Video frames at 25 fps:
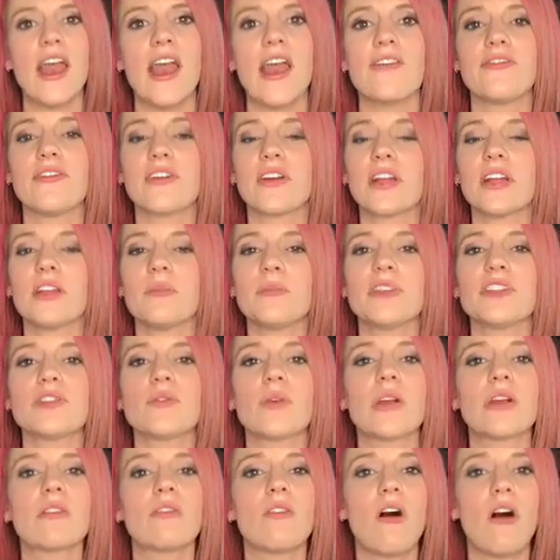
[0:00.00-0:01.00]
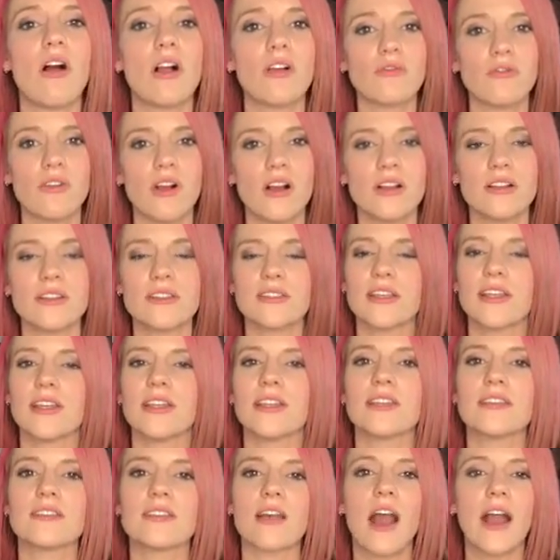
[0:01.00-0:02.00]
If you're gonna be doing long runs, it
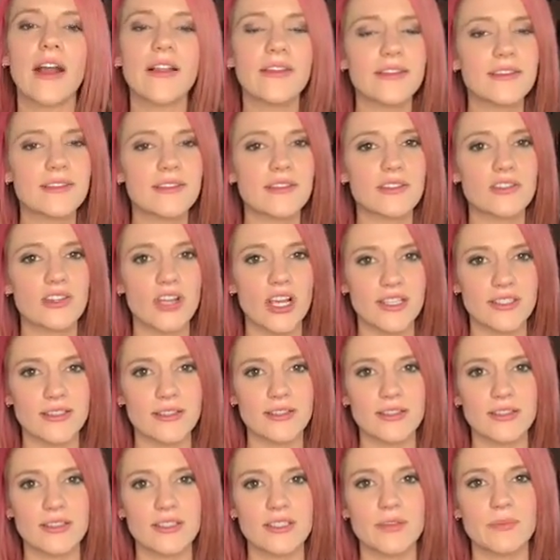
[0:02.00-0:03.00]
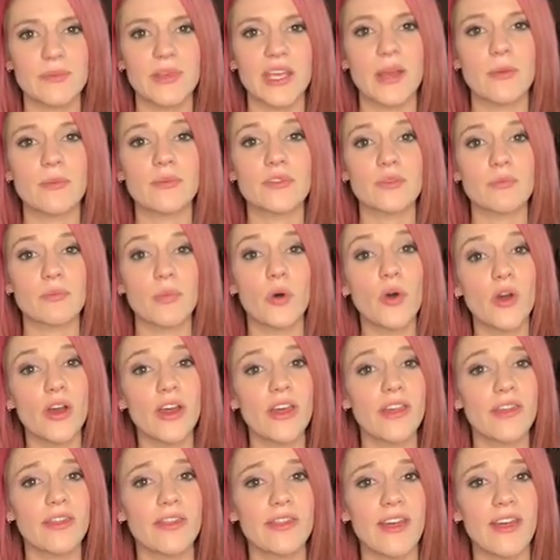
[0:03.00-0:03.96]
is highly suggested to be able to put